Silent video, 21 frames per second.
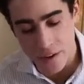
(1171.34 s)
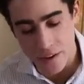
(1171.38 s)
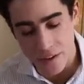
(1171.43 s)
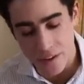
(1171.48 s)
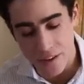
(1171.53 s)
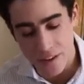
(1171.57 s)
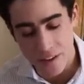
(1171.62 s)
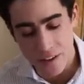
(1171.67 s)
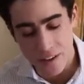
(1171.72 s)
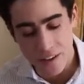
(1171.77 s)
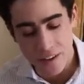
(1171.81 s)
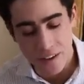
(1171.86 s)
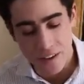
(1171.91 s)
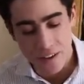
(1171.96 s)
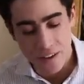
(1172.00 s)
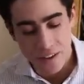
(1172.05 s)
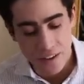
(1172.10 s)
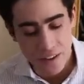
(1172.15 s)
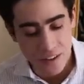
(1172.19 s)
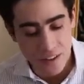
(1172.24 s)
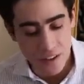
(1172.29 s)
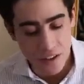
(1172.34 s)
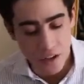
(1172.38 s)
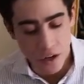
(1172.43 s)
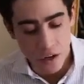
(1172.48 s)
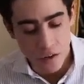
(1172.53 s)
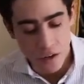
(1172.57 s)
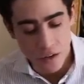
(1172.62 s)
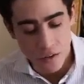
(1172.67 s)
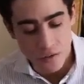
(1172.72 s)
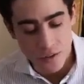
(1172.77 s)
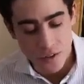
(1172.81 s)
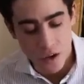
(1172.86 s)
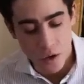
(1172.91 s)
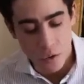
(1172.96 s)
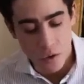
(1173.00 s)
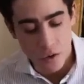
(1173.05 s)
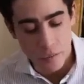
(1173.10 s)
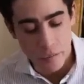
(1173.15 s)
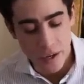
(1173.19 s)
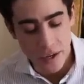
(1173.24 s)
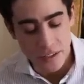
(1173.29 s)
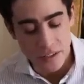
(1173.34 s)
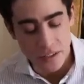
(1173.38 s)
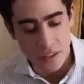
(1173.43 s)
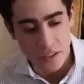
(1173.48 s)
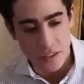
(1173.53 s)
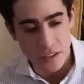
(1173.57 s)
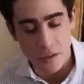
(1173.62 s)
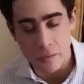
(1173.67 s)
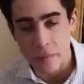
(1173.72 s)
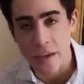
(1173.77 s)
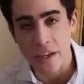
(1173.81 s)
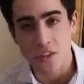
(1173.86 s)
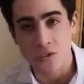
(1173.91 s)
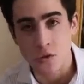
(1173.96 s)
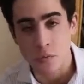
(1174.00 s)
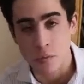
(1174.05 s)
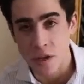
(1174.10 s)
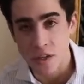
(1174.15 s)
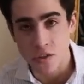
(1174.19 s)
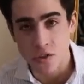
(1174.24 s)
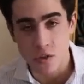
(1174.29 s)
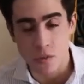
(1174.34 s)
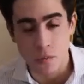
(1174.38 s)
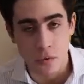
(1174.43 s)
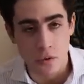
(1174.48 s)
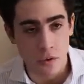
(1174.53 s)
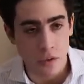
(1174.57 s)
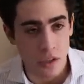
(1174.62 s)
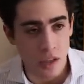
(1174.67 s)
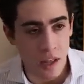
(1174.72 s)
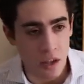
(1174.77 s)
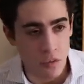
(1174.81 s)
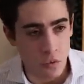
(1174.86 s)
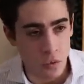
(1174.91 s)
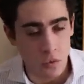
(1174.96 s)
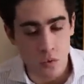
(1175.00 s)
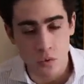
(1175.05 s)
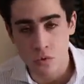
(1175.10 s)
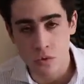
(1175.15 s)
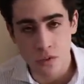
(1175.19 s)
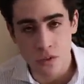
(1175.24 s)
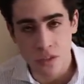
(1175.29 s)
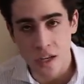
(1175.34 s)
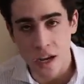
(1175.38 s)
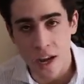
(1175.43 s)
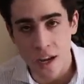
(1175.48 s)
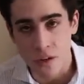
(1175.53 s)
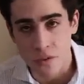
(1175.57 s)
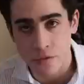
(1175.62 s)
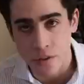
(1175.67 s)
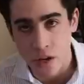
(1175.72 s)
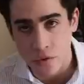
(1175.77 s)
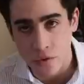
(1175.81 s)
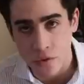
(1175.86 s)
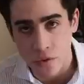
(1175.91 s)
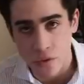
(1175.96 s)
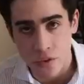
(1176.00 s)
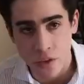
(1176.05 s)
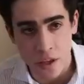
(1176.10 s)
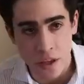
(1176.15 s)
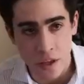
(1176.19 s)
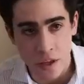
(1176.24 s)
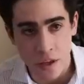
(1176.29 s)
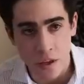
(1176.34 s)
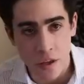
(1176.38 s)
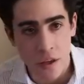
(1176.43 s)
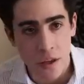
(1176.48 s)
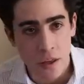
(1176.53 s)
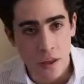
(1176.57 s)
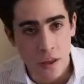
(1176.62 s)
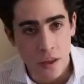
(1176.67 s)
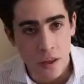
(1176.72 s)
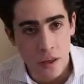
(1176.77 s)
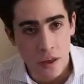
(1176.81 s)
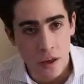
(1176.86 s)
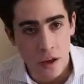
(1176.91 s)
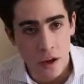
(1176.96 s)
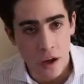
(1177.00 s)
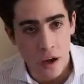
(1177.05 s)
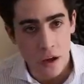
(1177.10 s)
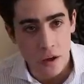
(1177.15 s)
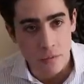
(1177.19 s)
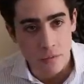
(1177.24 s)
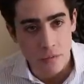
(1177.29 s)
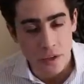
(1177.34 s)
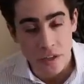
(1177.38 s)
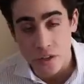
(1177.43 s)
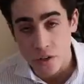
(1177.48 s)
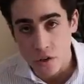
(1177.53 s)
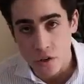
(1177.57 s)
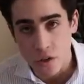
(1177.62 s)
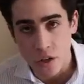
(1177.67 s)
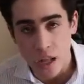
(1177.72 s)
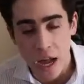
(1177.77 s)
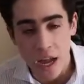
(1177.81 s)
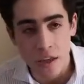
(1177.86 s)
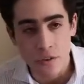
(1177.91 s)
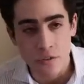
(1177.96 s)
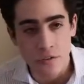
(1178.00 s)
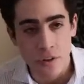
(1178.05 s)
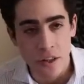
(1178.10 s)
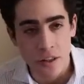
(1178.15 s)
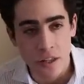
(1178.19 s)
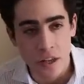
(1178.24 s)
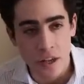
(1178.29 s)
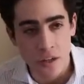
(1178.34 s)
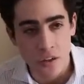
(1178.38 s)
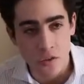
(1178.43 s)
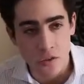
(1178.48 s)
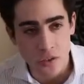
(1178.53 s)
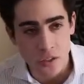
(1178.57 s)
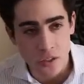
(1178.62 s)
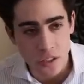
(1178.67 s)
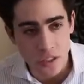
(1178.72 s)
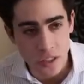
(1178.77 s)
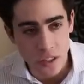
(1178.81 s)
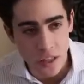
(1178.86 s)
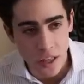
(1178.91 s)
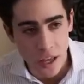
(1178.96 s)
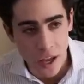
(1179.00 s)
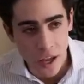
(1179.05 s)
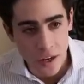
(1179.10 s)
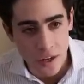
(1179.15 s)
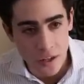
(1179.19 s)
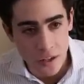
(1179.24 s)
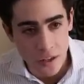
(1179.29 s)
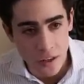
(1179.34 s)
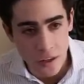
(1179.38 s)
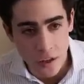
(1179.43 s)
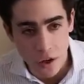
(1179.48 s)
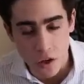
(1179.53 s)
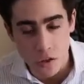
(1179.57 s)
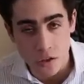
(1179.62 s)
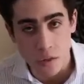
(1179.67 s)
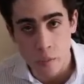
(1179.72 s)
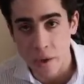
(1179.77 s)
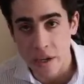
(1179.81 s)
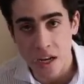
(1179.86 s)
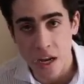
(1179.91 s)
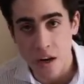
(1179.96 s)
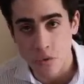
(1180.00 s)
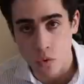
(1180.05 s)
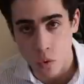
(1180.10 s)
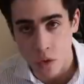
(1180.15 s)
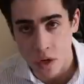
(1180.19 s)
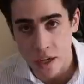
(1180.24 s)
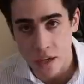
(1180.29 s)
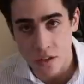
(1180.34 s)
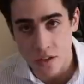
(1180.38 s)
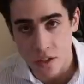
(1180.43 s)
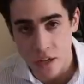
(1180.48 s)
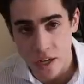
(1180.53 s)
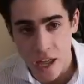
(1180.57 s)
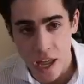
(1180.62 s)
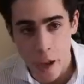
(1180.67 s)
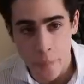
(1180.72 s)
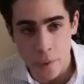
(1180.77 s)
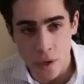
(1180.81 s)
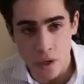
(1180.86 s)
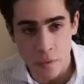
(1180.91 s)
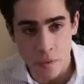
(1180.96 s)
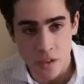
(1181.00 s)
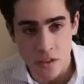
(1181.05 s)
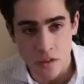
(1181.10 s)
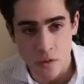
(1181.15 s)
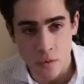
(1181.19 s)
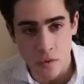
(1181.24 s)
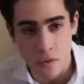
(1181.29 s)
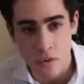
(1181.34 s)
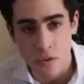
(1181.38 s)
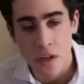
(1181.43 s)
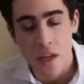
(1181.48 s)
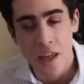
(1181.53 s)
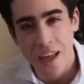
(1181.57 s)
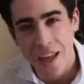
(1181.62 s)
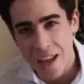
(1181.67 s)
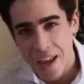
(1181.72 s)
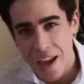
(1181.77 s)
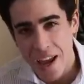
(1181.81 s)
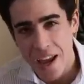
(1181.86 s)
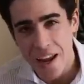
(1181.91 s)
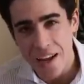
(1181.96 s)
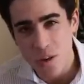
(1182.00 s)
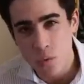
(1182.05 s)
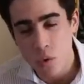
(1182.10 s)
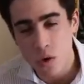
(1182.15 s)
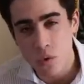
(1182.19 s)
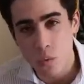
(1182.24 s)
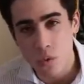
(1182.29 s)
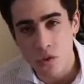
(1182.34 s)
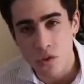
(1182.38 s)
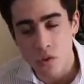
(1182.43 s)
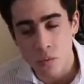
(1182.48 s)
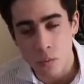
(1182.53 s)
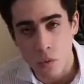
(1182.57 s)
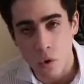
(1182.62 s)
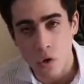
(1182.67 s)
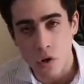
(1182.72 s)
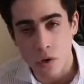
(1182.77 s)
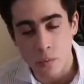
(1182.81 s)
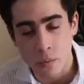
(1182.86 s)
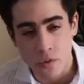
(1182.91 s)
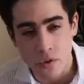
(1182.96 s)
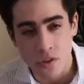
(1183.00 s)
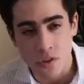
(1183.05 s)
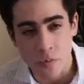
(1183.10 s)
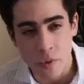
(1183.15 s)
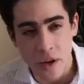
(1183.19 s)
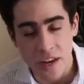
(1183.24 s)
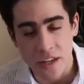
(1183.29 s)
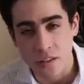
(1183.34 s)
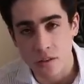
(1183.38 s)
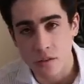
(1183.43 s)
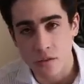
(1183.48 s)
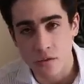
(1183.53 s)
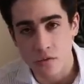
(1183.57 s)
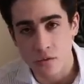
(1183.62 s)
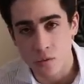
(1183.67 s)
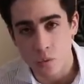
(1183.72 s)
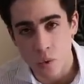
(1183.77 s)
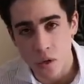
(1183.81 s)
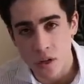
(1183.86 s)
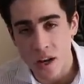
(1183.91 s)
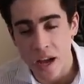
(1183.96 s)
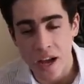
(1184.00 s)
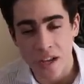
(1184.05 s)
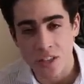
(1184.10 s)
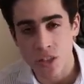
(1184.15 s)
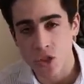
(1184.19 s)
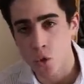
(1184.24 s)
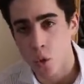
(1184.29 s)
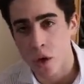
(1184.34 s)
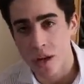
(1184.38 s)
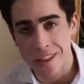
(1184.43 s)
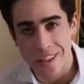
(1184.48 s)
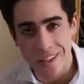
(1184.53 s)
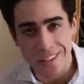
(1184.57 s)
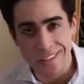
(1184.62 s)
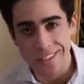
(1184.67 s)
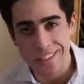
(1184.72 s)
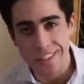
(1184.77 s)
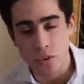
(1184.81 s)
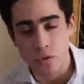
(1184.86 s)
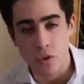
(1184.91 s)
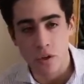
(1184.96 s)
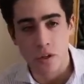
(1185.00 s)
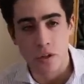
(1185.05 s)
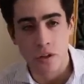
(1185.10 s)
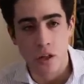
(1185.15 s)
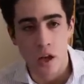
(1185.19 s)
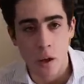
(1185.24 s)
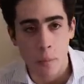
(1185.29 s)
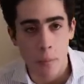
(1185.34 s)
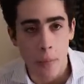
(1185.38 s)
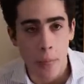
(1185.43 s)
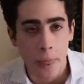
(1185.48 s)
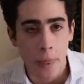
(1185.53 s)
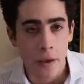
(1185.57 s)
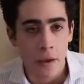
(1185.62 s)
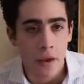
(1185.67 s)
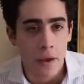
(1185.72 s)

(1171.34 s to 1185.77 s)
you know, if someone basically makes you miserable and ruins kind of everything uh, in your life, and then you see that they also make everyone else unhappy and miserable, anyone with a moral perspective would not join this secret club.